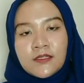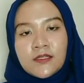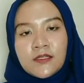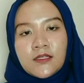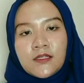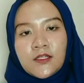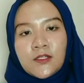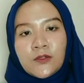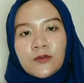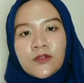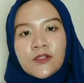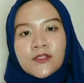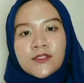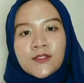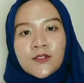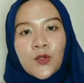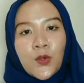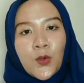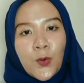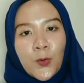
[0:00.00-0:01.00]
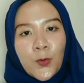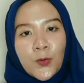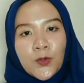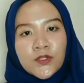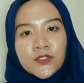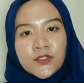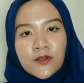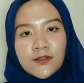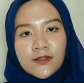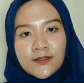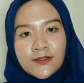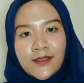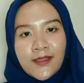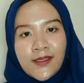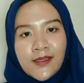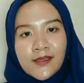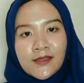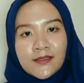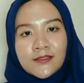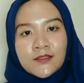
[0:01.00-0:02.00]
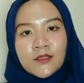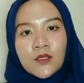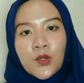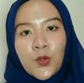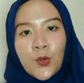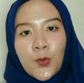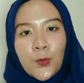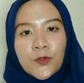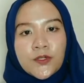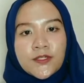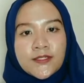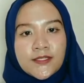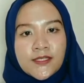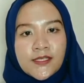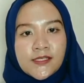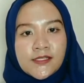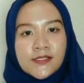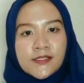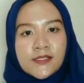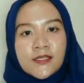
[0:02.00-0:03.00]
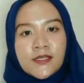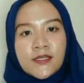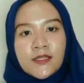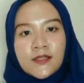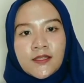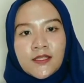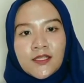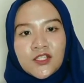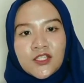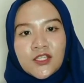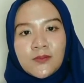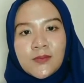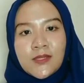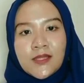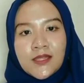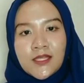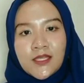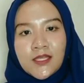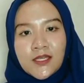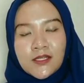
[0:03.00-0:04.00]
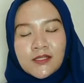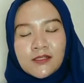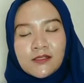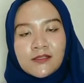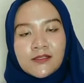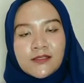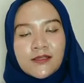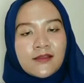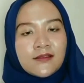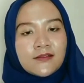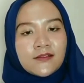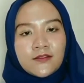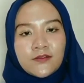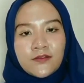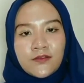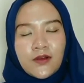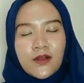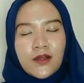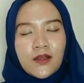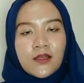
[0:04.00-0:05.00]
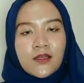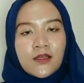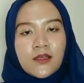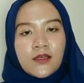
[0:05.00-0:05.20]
including scores on tests, courses, teaching materials, and etc.